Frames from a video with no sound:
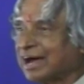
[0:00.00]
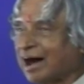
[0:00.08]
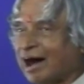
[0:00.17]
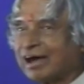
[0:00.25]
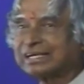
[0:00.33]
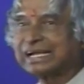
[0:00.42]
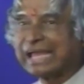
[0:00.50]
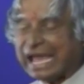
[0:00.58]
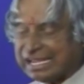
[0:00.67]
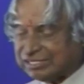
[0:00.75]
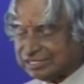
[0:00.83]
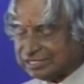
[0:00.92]

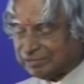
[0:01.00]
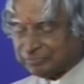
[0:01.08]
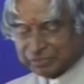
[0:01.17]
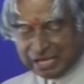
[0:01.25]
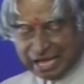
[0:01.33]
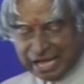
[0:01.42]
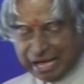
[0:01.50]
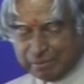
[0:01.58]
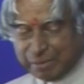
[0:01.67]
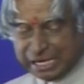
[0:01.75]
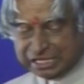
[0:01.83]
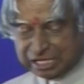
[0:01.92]
organized
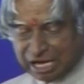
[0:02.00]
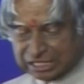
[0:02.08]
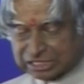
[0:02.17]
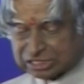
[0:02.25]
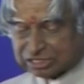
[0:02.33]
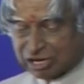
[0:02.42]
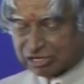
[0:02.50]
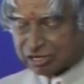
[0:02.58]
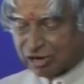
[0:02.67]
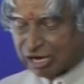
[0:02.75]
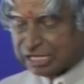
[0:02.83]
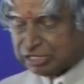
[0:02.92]
by the Rajasthan
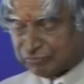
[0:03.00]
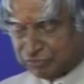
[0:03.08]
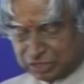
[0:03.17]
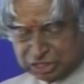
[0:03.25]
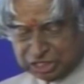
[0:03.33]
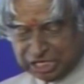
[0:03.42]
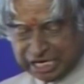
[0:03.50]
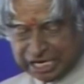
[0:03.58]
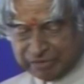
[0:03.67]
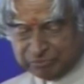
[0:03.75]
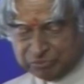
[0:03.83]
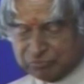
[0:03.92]
College of Engineering
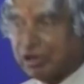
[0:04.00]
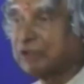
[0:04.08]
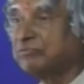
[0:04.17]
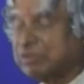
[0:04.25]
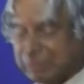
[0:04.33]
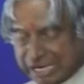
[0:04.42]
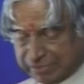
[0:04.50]
for Women